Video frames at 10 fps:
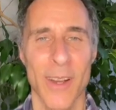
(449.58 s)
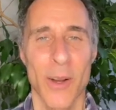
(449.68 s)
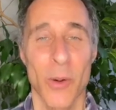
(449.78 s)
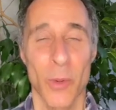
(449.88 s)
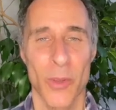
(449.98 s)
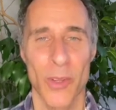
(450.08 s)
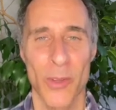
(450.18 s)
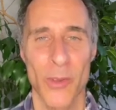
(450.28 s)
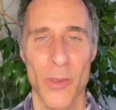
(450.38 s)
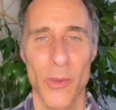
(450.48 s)
We'll see
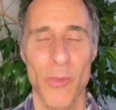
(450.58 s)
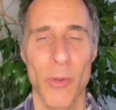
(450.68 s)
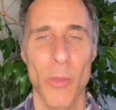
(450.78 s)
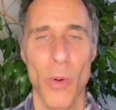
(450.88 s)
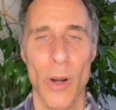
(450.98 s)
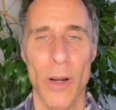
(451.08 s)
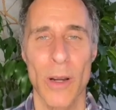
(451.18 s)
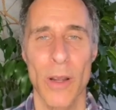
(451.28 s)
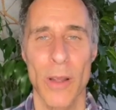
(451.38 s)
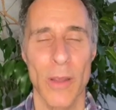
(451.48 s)
you soon for
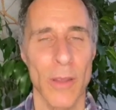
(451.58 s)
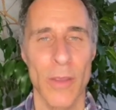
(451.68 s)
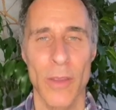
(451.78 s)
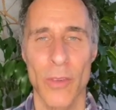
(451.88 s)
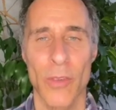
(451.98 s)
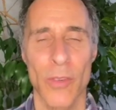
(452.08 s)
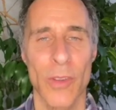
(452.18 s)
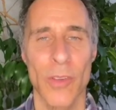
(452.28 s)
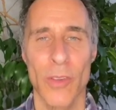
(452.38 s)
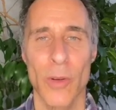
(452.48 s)
more. This
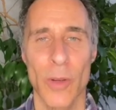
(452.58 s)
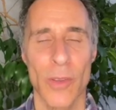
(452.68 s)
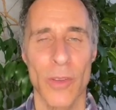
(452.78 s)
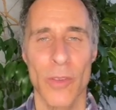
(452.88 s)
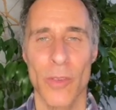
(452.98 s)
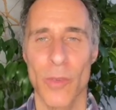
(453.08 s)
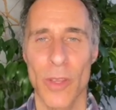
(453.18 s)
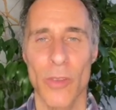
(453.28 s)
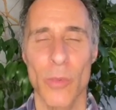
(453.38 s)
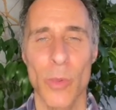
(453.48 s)
series
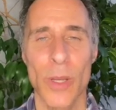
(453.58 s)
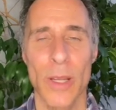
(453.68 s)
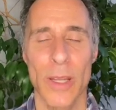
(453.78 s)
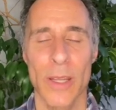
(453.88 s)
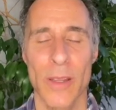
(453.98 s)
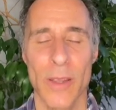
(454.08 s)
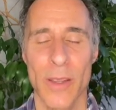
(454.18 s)
is really,